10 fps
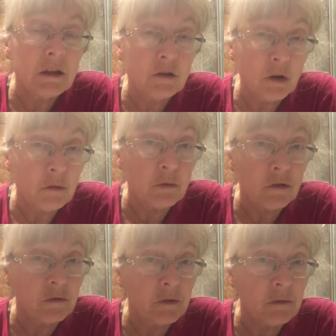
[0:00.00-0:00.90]
dog
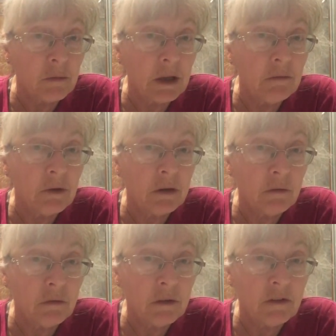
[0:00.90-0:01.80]
was with me when
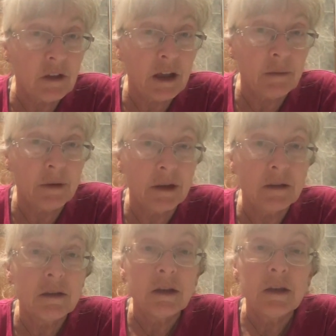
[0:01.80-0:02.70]
all this
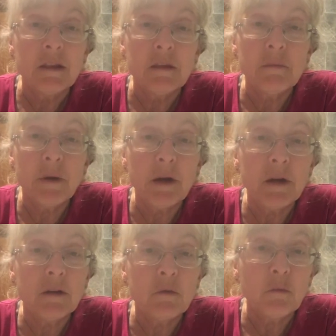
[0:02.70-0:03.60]
happened, the
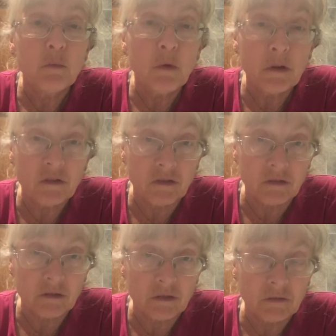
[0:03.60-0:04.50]
bird
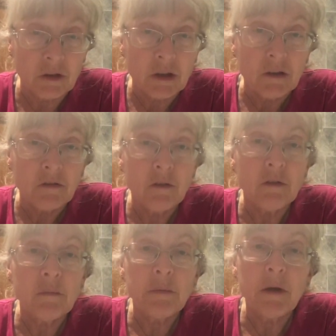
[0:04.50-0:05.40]
wasn't. So
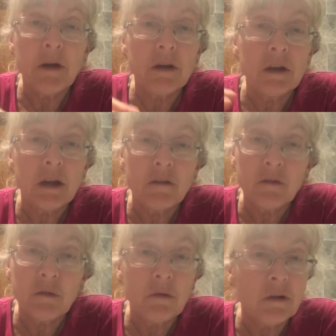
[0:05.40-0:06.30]
the bird has
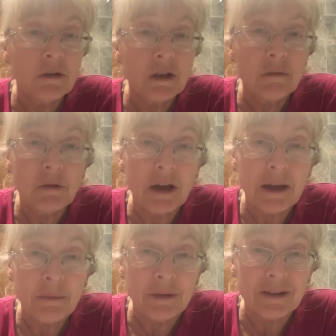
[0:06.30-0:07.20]
no idea what
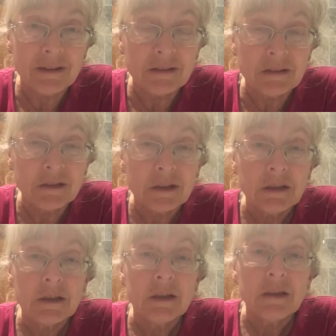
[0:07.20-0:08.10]
happened.
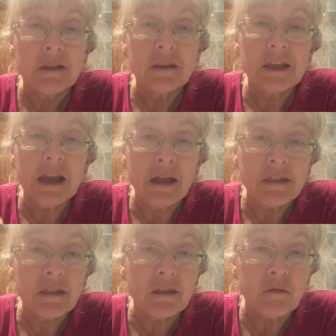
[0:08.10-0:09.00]
The
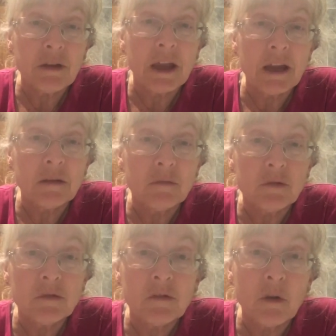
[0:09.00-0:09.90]
other 3
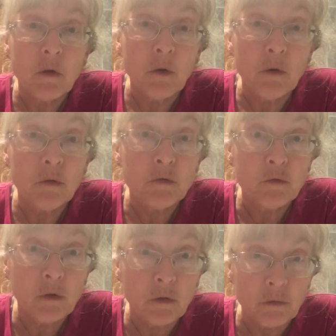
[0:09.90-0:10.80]
animals all
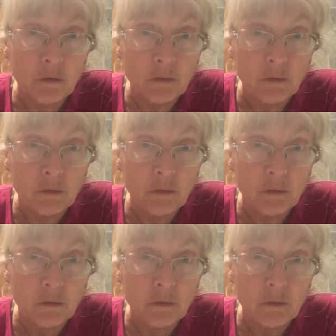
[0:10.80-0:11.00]
do.